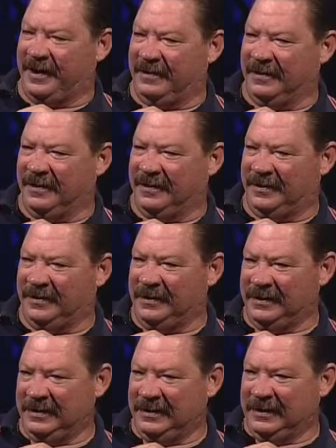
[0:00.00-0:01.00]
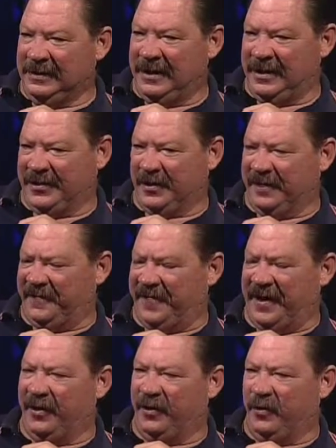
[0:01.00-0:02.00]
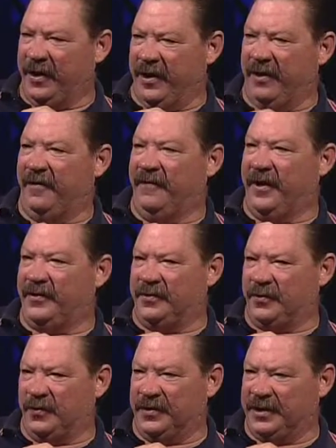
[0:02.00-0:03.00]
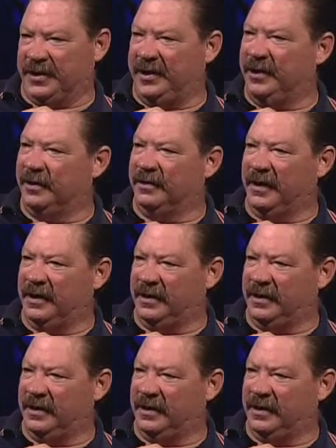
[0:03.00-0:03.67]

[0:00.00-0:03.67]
think uh, and it's only fair that we honor veterans once a year.